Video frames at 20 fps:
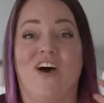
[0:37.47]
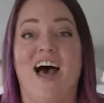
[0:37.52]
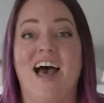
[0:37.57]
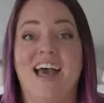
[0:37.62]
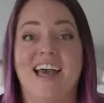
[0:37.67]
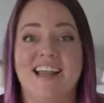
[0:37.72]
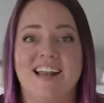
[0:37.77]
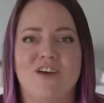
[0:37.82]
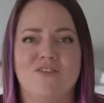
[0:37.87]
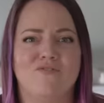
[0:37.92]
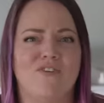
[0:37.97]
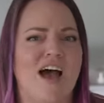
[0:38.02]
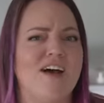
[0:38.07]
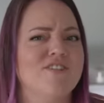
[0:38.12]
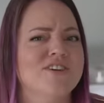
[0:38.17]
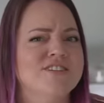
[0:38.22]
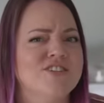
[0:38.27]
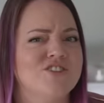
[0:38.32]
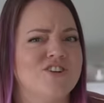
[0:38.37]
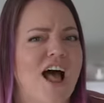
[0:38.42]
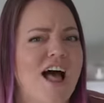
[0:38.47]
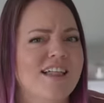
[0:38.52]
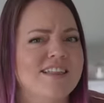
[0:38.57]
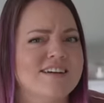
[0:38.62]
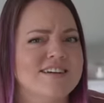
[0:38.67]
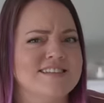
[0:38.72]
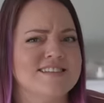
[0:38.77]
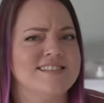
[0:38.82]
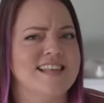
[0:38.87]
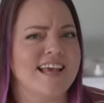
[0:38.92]
But
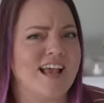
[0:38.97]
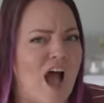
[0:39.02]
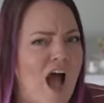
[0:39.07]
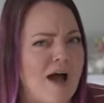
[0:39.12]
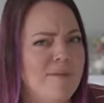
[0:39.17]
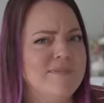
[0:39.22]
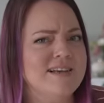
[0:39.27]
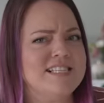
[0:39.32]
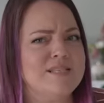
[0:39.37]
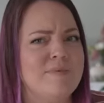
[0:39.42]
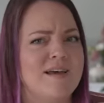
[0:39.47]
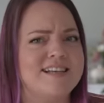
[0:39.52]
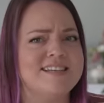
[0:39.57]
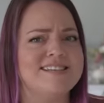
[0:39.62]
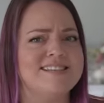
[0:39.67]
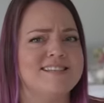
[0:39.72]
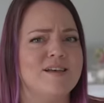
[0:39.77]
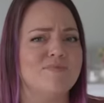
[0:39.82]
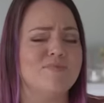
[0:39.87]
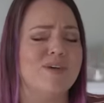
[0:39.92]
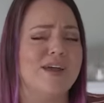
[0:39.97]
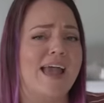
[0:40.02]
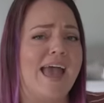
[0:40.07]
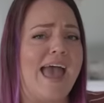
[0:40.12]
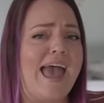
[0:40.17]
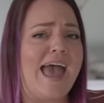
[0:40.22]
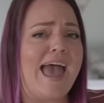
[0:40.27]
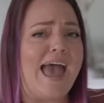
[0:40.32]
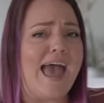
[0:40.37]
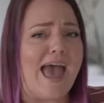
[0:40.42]
$500, like I'm expecting something
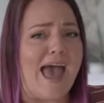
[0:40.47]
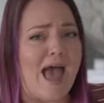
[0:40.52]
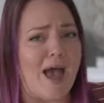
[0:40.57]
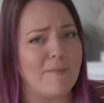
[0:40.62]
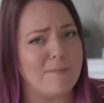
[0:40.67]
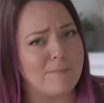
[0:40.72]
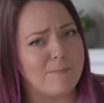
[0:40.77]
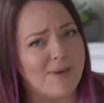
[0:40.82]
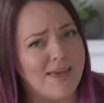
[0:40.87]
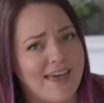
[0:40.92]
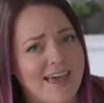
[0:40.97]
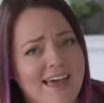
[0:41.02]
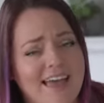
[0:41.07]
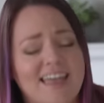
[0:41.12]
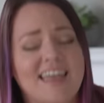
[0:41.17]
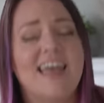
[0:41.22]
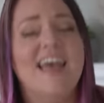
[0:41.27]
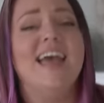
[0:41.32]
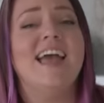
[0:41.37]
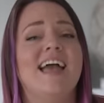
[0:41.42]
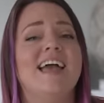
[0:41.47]
epic.